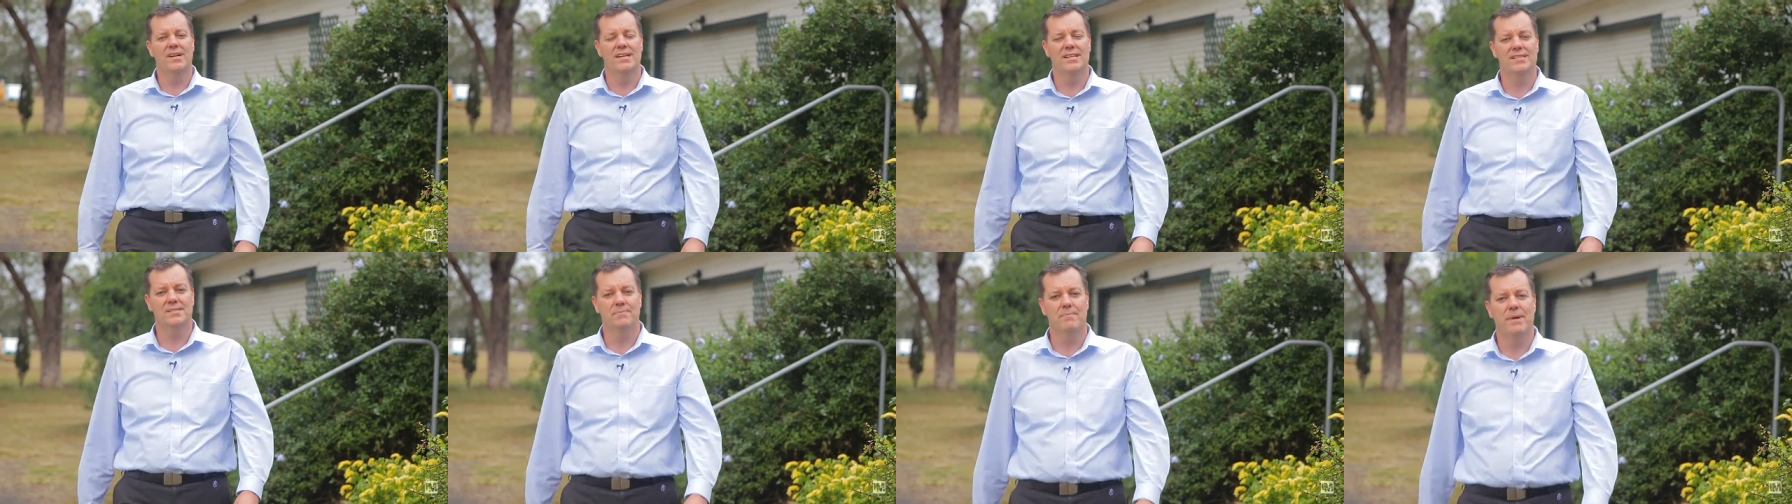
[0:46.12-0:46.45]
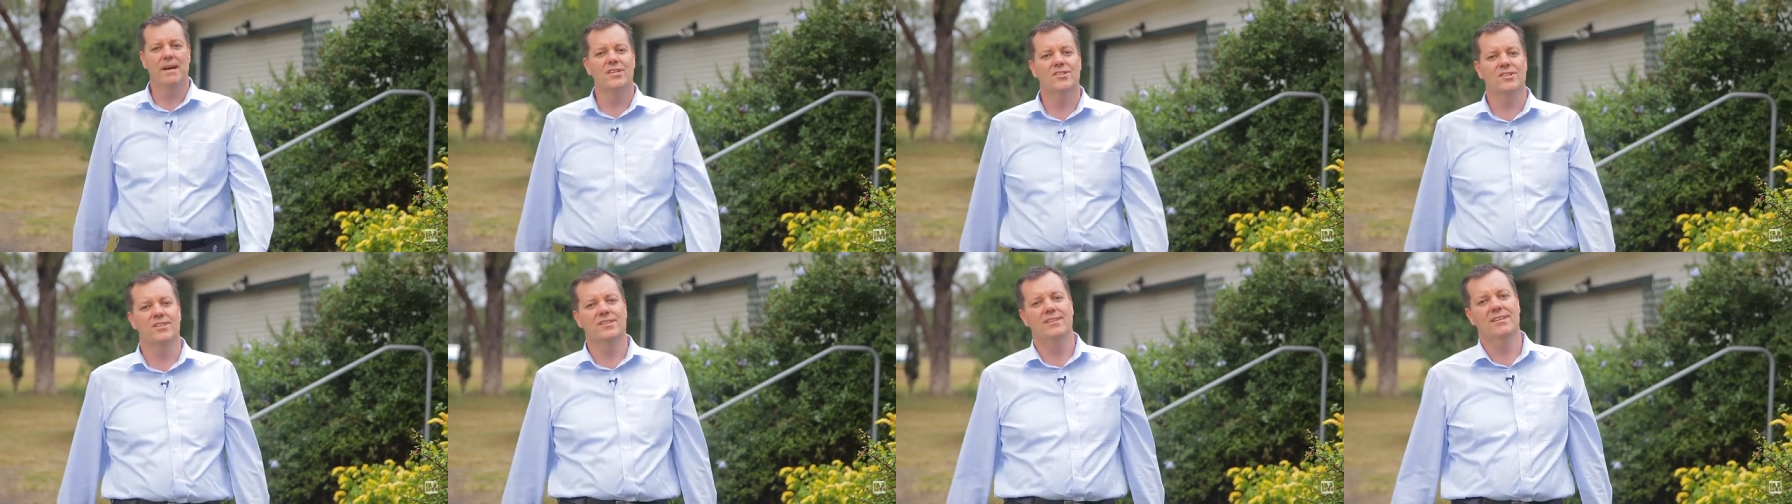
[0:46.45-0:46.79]
an
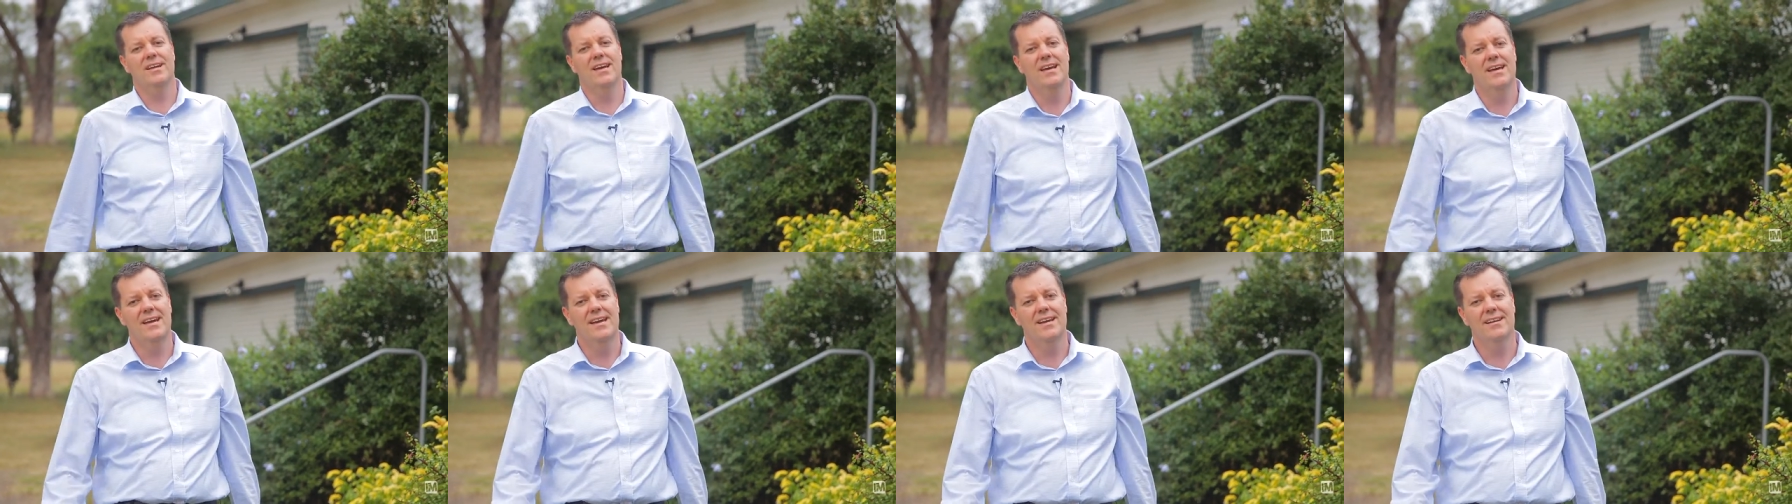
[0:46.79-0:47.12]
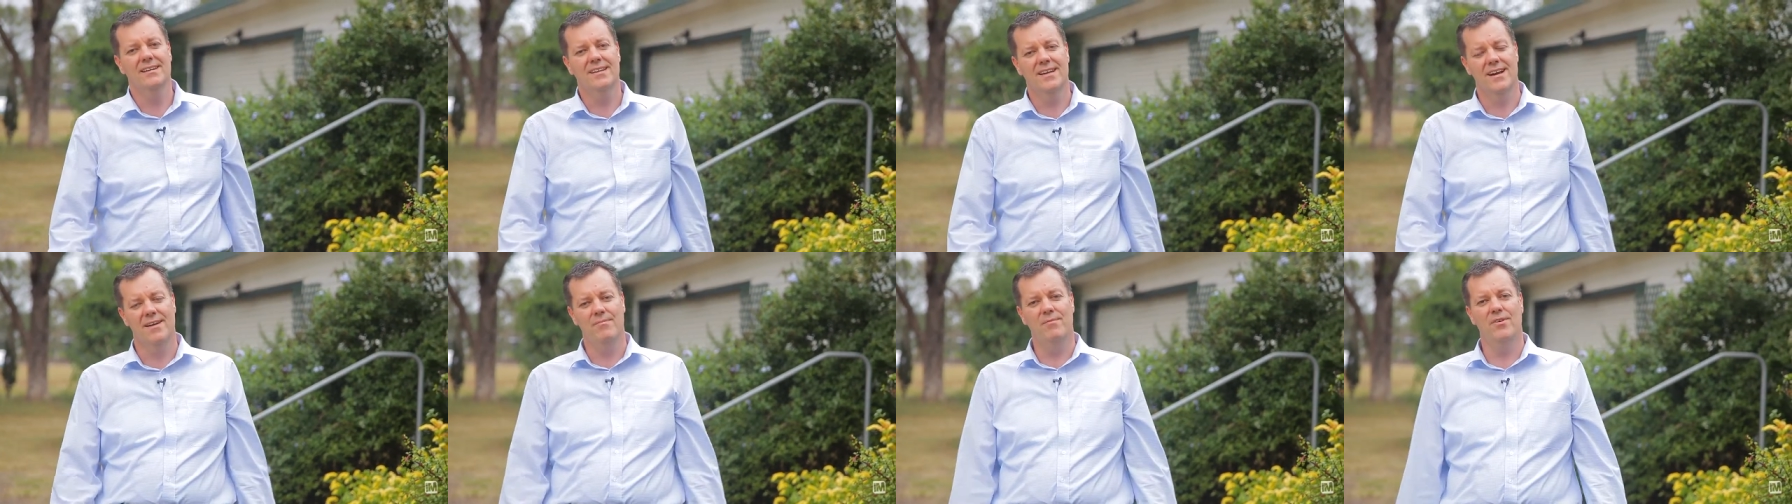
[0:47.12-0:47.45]
inspection
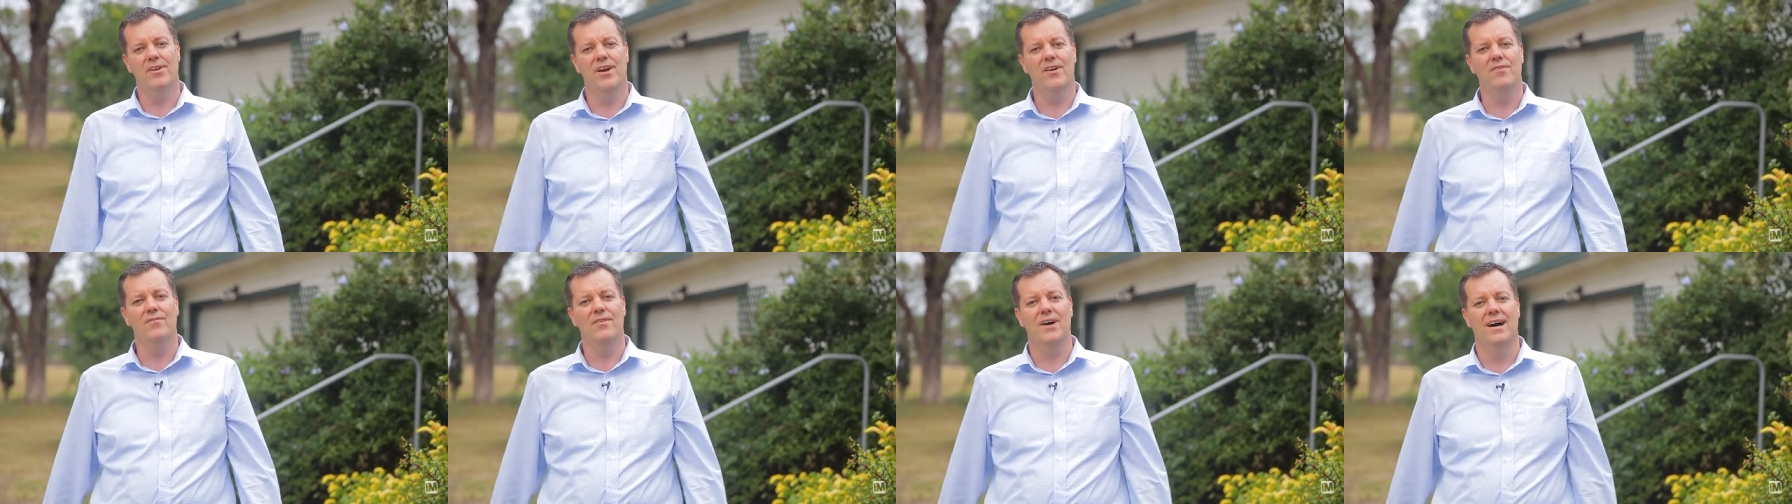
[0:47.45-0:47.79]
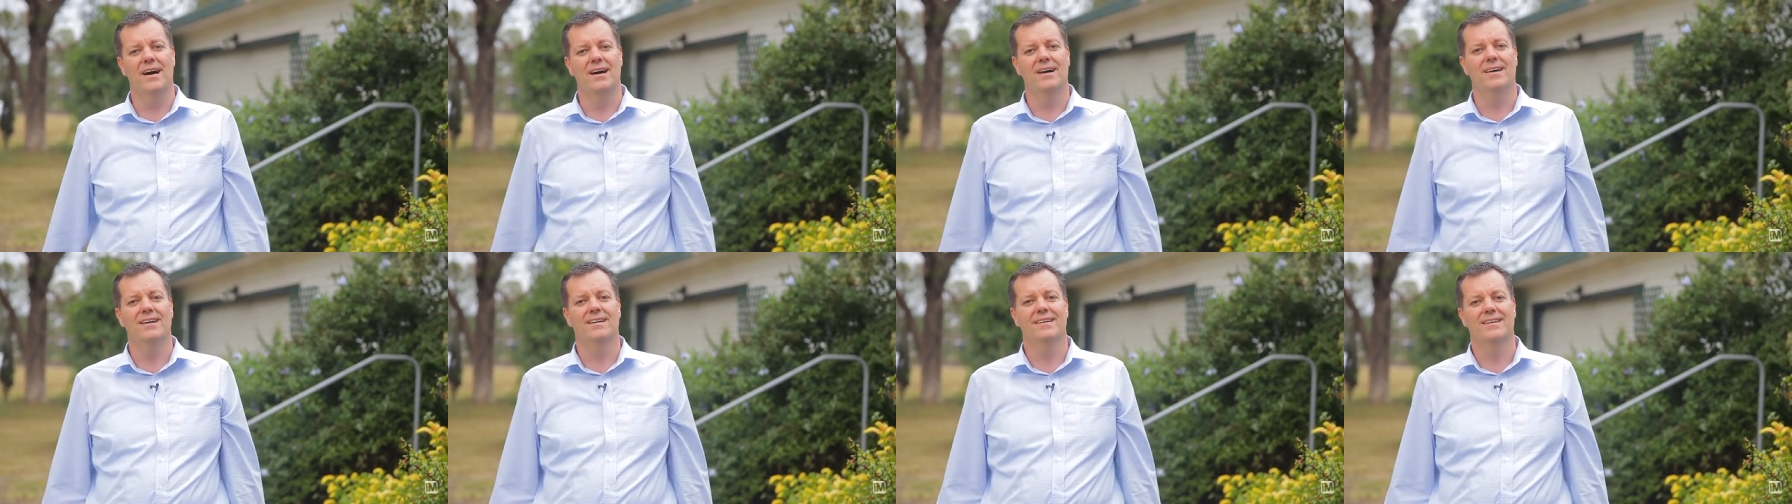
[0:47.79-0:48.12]
and come on
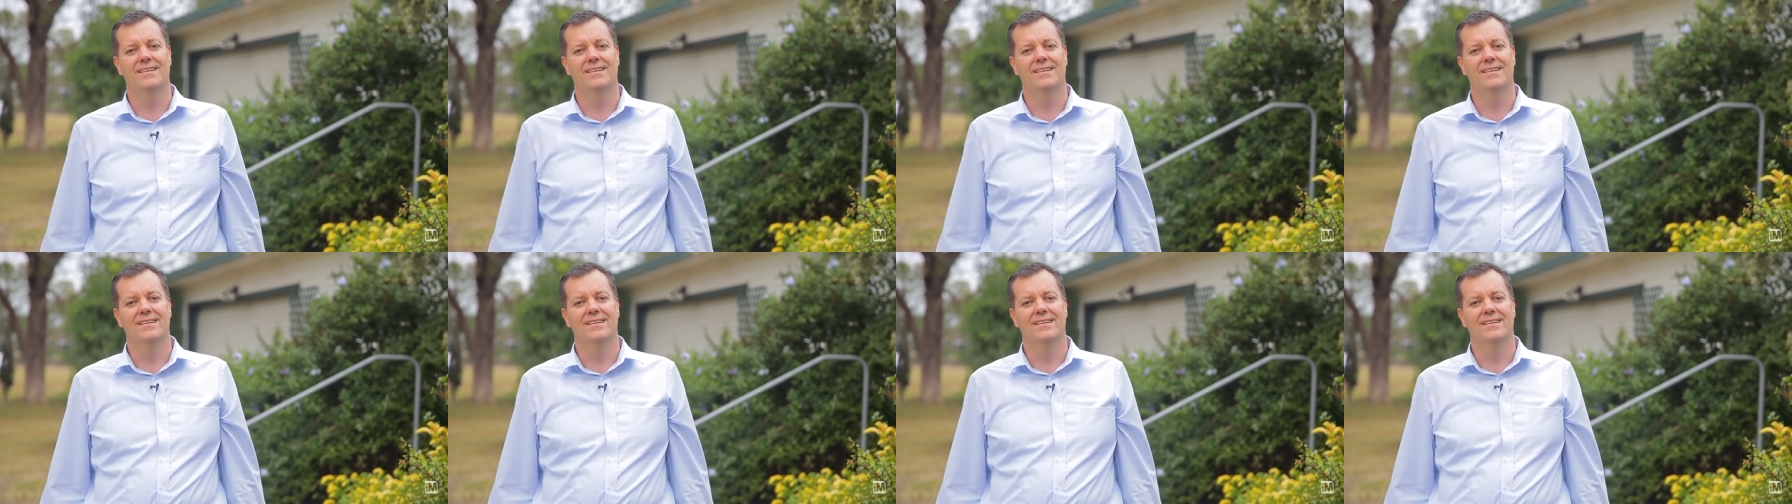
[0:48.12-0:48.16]
over.